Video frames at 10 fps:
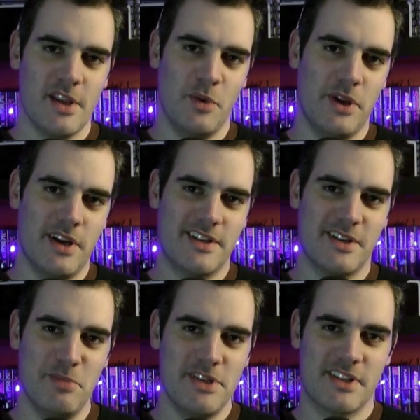We had
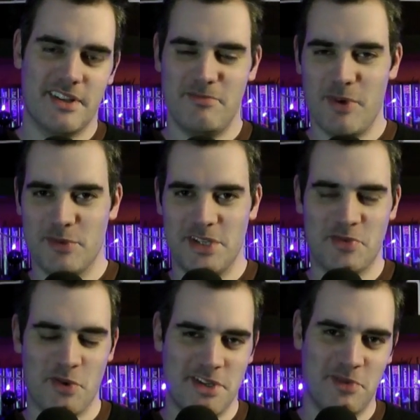Mr.
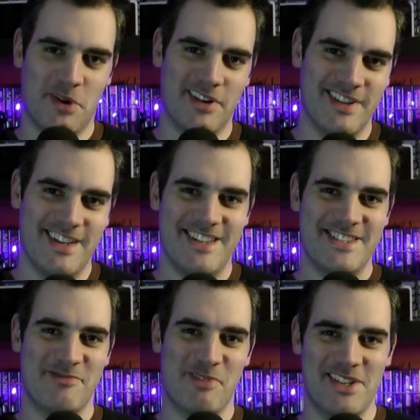Multi-21
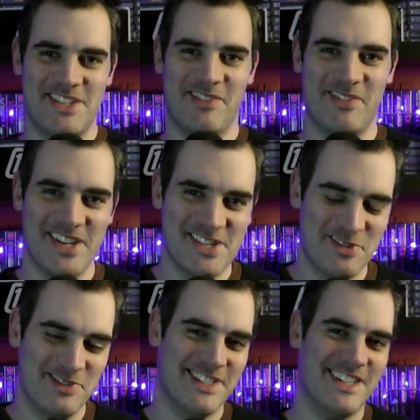Sebastian
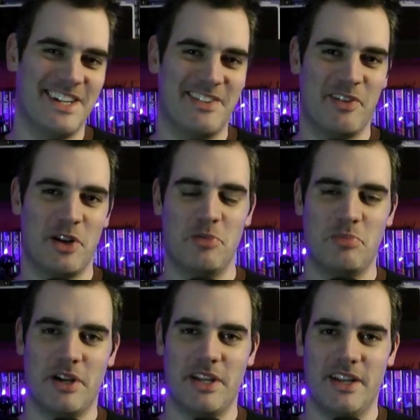Vettel, followed
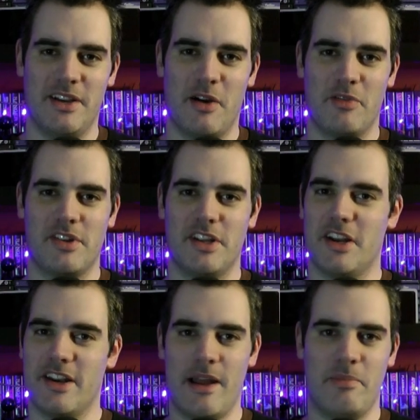by obviously an
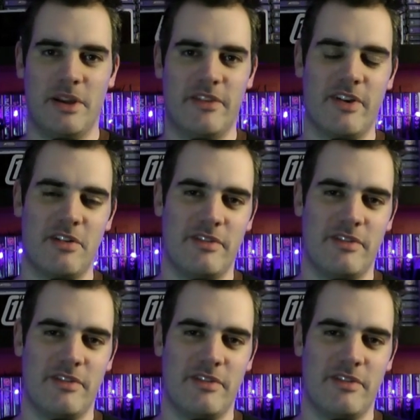unhappy, very,